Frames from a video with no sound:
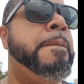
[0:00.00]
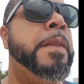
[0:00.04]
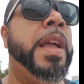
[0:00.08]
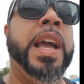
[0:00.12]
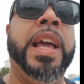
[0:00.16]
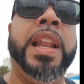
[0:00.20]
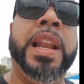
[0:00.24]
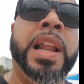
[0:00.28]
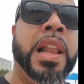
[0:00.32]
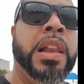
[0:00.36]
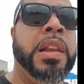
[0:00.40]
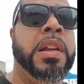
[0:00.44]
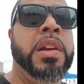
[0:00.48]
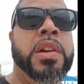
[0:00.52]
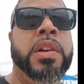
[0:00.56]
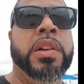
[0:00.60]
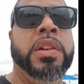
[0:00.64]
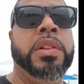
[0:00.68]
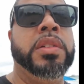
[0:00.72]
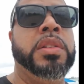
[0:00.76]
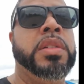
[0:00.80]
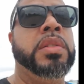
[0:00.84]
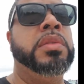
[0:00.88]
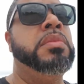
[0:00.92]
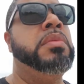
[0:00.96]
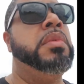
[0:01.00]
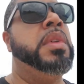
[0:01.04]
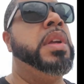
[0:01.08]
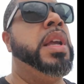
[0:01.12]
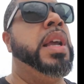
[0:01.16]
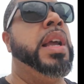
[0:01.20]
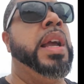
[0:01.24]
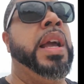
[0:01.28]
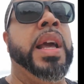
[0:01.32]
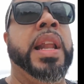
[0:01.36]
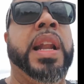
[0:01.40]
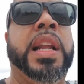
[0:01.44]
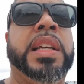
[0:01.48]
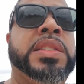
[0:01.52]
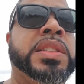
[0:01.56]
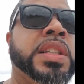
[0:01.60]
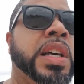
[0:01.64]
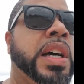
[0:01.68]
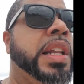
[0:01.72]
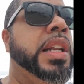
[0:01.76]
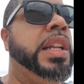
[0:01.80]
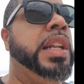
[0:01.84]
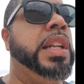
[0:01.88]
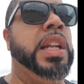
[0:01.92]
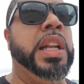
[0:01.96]
And I learned, and I
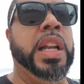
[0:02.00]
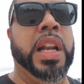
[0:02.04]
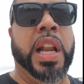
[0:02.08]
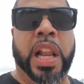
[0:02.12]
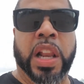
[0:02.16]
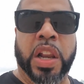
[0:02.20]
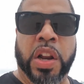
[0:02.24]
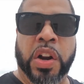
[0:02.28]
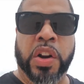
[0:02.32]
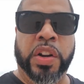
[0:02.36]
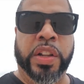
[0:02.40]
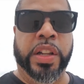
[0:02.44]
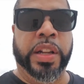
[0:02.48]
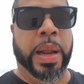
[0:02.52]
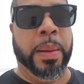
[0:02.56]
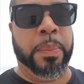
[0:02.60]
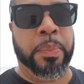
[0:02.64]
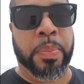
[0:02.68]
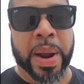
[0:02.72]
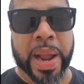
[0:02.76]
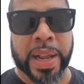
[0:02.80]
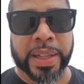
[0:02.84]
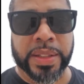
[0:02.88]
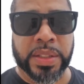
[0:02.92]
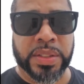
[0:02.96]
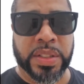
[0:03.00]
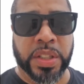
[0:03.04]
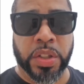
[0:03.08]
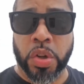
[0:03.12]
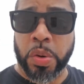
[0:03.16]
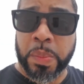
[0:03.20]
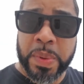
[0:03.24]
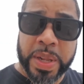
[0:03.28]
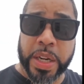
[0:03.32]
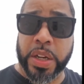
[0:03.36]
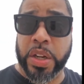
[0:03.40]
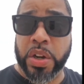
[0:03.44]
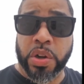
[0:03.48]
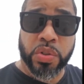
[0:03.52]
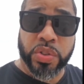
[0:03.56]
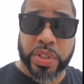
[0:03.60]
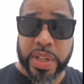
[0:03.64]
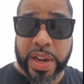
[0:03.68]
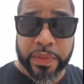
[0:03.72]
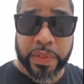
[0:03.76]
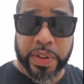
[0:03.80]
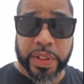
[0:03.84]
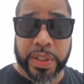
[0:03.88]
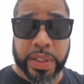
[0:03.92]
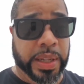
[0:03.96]
studied, and I learned, and I practiced, and nobody knows
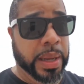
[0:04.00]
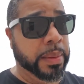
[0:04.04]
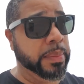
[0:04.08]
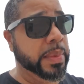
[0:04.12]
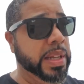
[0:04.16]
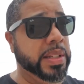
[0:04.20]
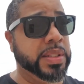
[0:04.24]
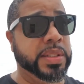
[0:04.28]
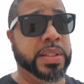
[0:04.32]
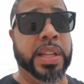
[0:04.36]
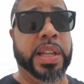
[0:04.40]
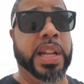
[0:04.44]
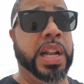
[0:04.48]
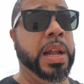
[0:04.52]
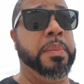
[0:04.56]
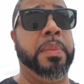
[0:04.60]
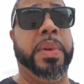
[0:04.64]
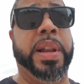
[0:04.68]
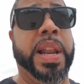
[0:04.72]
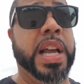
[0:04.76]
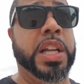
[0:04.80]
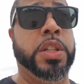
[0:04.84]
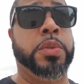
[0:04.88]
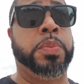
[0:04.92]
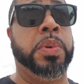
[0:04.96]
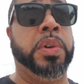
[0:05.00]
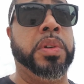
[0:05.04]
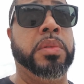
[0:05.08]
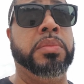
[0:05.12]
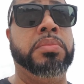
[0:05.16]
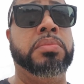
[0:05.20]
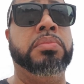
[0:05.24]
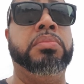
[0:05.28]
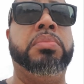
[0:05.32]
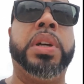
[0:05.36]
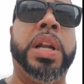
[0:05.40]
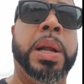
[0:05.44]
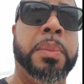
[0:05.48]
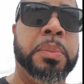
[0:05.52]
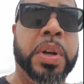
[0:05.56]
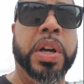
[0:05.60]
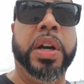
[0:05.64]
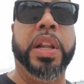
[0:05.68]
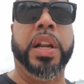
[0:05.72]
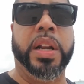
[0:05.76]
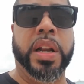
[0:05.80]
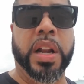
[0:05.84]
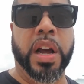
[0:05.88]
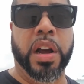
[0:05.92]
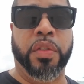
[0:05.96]
everything. I'm not saying I'm an expert, but I'm
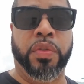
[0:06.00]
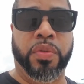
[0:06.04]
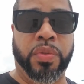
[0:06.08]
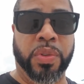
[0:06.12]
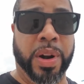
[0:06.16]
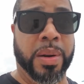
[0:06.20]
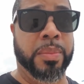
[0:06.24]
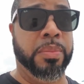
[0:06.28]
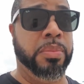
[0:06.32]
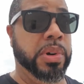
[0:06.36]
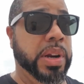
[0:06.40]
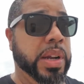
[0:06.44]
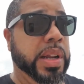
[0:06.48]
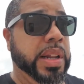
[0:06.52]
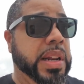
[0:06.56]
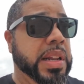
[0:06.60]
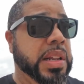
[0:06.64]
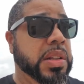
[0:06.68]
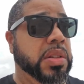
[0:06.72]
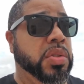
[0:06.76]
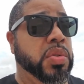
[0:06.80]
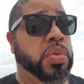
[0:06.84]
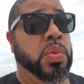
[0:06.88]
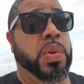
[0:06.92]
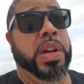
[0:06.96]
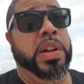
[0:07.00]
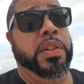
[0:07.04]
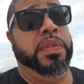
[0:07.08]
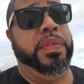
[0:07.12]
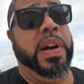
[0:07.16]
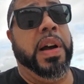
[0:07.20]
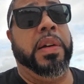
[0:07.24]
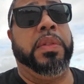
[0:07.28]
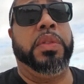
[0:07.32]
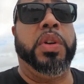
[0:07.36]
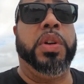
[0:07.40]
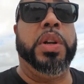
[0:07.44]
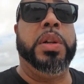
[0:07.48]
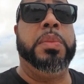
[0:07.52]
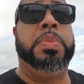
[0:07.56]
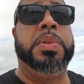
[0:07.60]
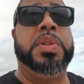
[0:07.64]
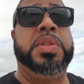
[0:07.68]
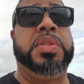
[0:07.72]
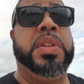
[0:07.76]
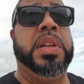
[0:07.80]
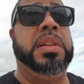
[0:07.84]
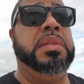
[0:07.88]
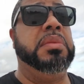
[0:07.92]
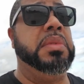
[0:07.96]
good enough where I'm bringing in 25,
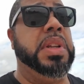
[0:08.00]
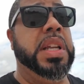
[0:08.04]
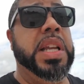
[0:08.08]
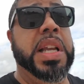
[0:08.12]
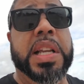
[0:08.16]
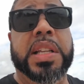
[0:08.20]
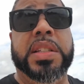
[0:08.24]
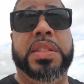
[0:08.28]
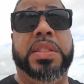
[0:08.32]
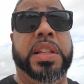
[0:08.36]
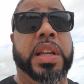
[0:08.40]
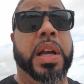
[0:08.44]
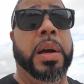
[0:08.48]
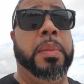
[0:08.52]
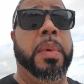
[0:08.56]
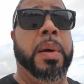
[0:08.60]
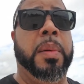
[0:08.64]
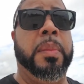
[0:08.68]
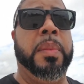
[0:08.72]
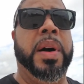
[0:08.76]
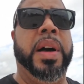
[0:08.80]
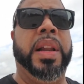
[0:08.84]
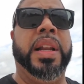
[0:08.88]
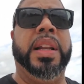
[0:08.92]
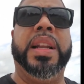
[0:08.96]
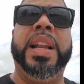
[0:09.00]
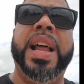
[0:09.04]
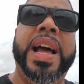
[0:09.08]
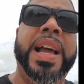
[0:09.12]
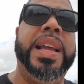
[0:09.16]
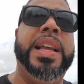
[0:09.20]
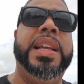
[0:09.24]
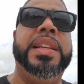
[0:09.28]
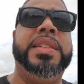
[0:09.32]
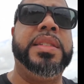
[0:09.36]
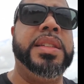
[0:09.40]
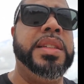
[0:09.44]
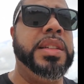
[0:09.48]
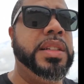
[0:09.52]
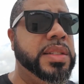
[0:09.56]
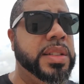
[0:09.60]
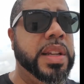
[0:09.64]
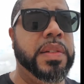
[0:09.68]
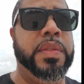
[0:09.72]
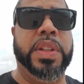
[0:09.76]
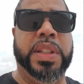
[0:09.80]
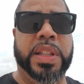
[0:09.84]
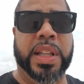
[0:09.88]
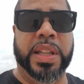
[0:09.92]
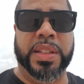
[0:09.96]
30% easy on my money. Not easy, because
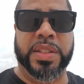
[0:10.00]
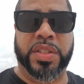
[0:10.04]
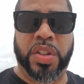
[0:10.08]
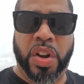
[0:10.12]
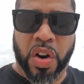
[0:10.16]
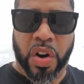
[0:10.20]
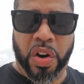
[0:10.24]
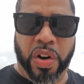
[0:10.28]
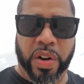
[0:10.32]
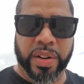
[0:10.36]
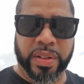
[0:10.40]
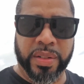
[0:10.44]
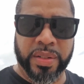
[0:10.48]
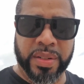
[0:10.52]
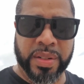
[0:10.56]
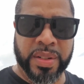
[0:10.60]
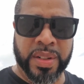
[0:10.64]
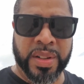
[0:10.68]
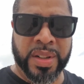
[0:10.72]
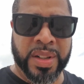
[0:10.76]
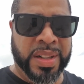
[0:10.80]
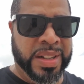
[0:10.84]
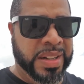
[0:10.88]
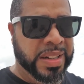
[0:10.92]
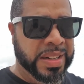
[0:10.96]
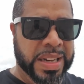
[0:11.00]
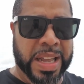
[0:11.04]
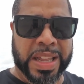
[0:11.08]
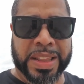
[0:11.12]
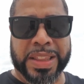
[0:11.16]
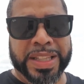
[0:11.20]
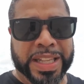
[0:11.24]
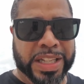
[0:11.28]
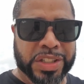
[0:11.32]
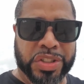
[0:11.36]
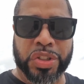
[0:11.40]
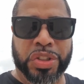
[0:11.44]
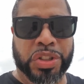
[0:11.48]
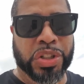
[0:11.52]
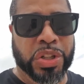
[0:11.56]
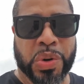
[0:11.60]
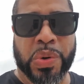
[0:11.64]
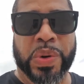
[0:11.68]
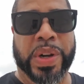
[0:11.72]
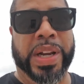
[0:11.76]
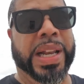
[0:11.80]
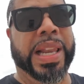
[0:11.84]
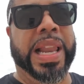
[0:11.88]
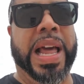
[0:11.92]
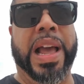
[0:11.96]
everything's hard. Nothing that you're
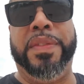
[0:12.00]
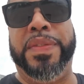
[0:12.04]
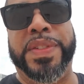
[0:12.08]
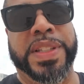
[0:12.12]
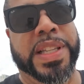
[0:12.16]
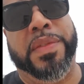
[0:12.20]
doing in life is